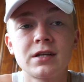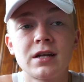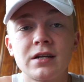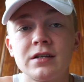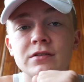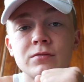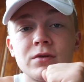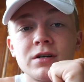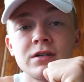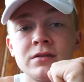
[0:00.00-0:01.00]
gotta get to
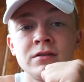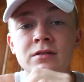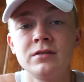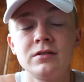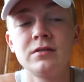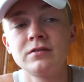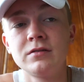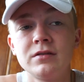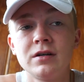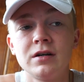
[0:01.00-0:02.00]
work and
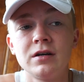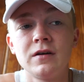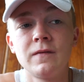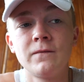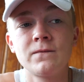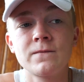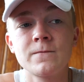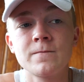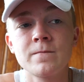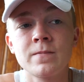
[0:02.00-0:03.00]
uh,
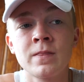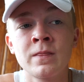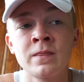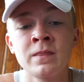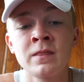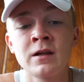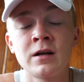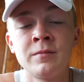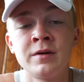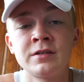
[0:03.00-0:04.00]

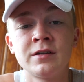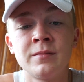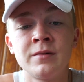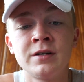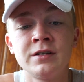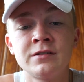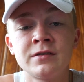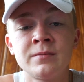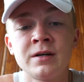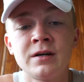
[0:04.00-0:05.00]
gotta make that money
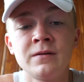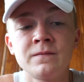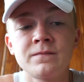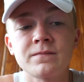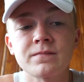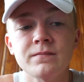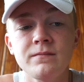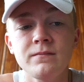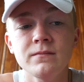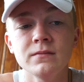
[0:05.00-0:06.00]
somehow
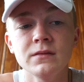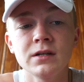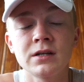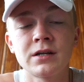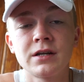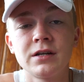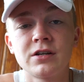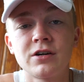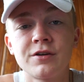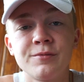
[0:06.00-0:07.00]
Gotta get
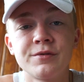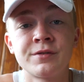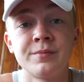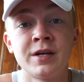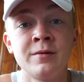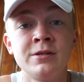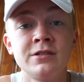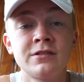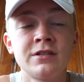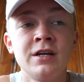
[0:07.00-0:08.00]
caught up with some
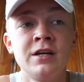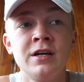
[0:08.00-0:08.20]
payments.